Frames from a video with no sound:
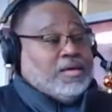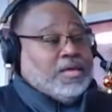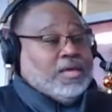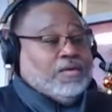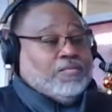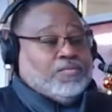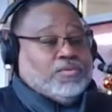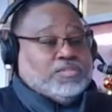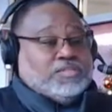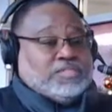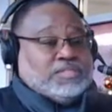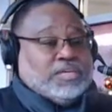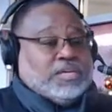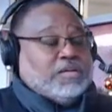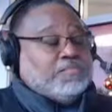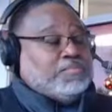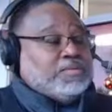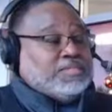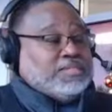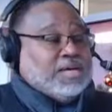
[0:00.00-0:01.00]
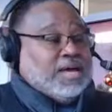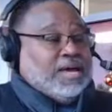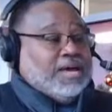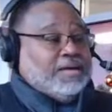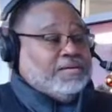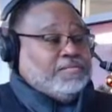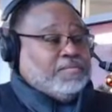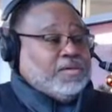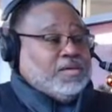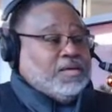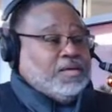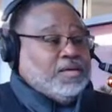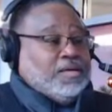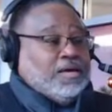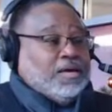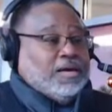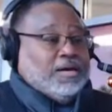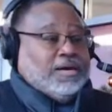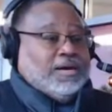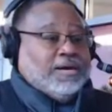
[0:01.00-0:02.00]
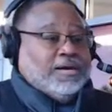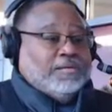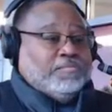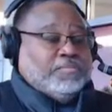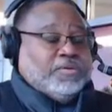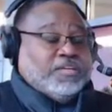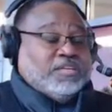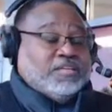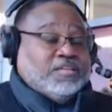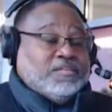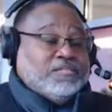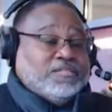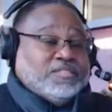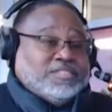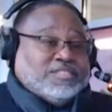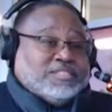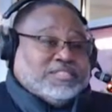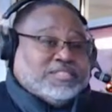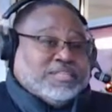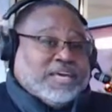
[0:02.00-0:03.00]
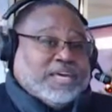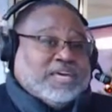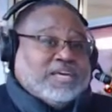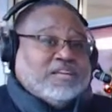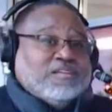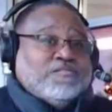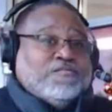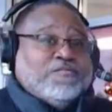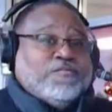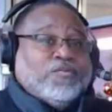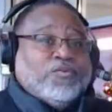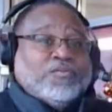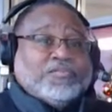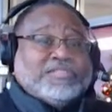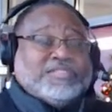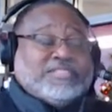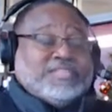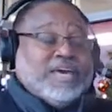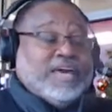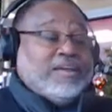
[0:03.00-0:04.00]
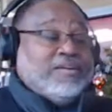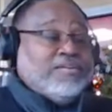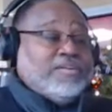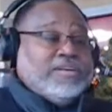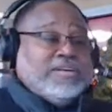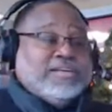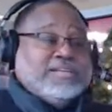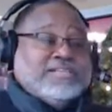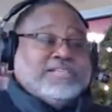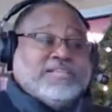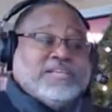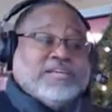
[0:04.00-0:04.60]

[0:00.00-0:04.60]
And we'll set up a time. But second and fourth Saturdays,